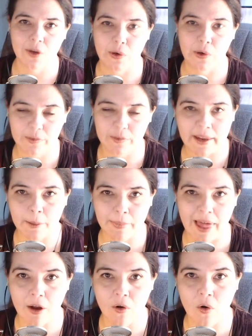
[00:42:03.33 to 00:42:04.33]
a spinning
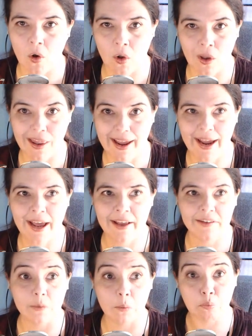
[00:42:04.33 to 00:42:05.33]
black hole
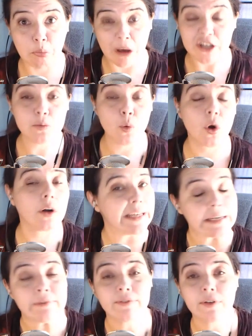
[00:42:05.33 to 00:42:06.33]
has much more
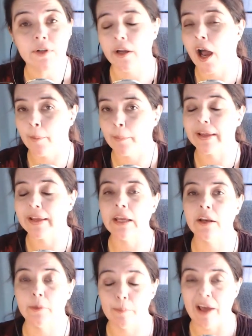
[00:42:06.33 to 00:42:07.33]
evil and
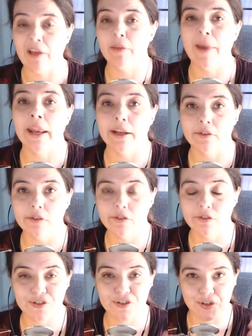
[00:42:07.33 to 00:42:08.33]
complicated mathematics
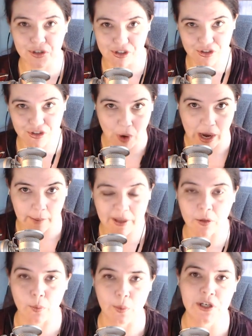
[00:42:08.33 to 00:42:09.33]
to
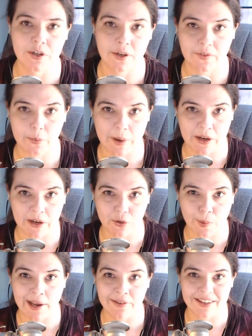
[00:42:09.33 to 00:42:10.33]
describing the region of space
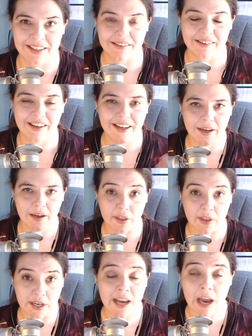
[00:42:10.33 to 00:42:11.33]
around it
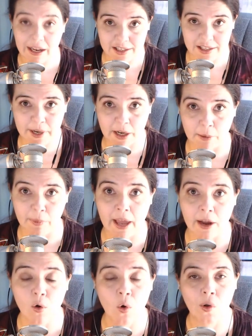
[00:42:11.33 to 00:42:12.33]
than a non-spinning
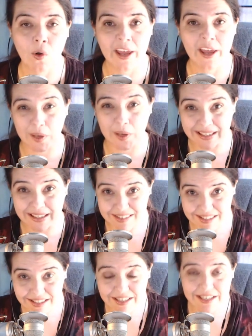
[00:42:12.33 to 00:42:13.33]
black hole. And we can
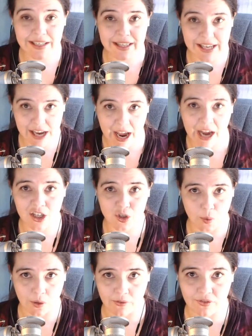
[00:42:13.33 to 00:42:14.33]
see the
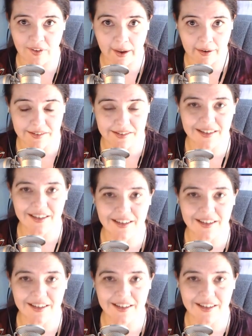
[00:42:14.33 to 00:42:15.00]
actual effects